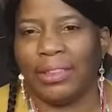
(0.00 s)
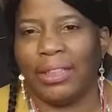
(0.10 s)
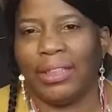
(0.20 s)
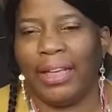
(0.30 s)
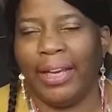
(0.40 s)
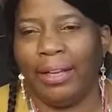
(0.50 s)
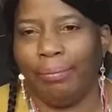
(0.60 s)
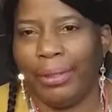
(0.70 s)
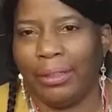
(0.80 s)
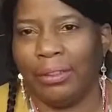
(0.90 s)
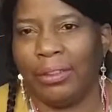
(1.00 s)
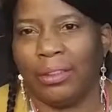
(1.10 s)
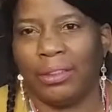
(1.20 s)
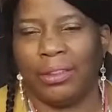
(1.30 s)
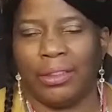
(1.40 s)
and handmade
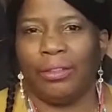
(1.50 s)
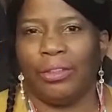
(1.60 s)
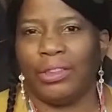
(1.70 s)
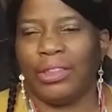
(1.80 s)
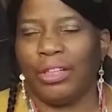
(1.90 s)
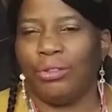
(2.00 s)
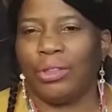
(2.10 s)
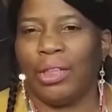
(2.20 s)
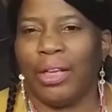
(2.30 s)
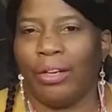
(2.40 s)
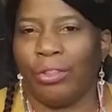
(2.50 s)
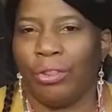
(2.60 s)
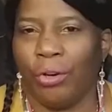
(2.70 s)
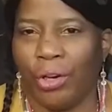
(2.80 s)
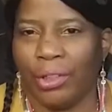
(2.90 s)
goods, goods that use a lot of
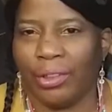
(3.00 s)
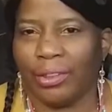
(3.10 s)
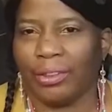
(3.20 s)
thought